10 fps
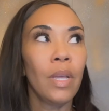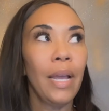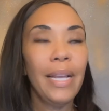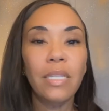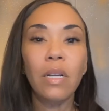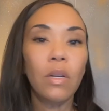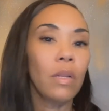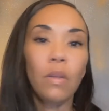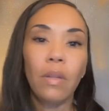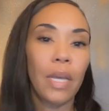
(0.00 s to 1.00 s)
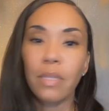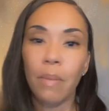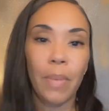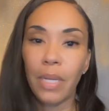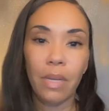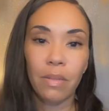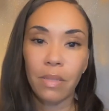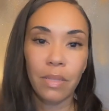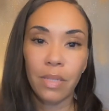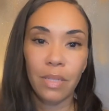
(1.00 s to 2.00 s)
isn't going to look like somebody
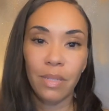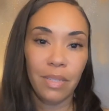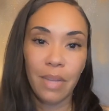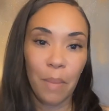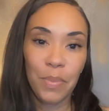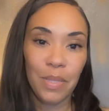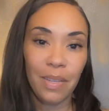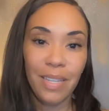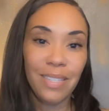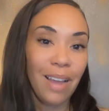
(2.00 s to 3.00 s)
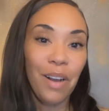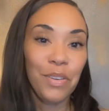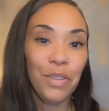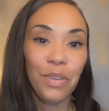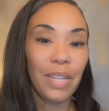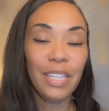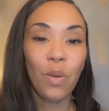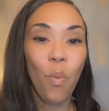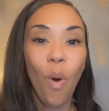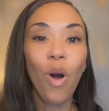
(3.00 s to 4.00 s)
else's steps. It's not going to look like the
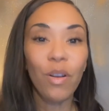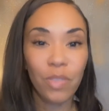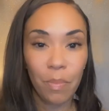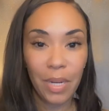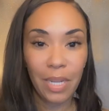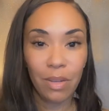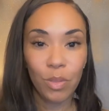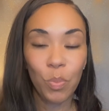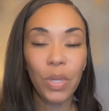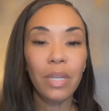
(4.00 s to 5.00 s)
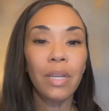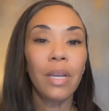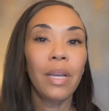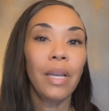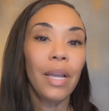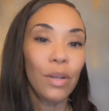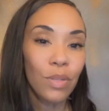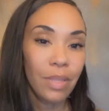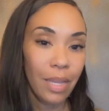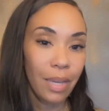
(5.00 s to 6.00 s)
walk of somebody else. But here's
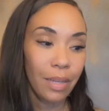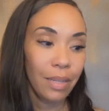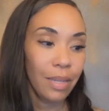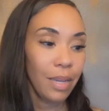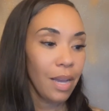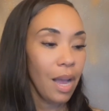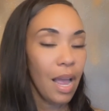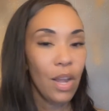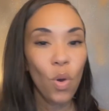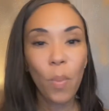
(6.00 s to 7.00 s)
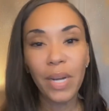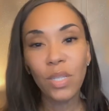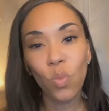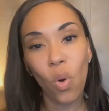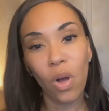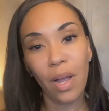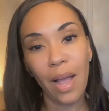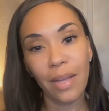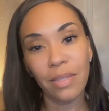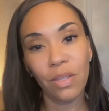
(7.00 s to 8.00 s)
the thing. Nobody's walk
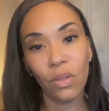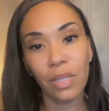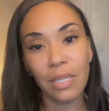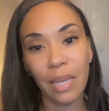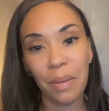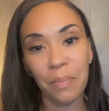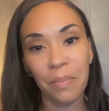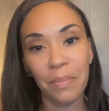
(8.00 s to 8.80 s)
has to look the same.